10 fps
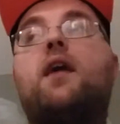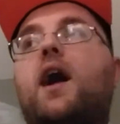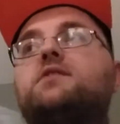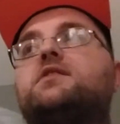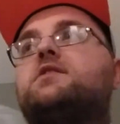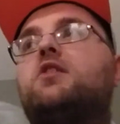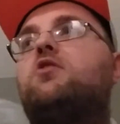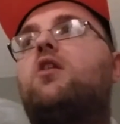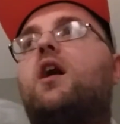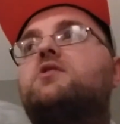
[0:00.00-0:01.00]
and I still
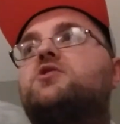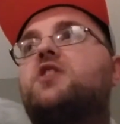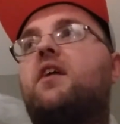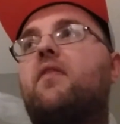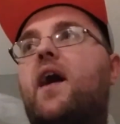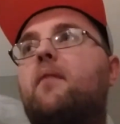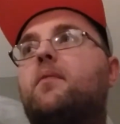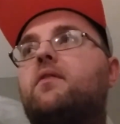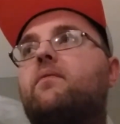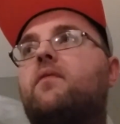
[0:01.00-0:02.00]
don't understand that,
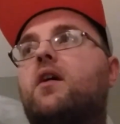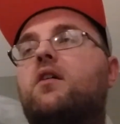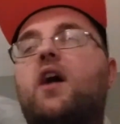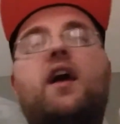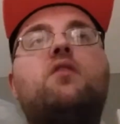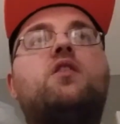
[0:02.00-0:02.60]
motherfucker. I don't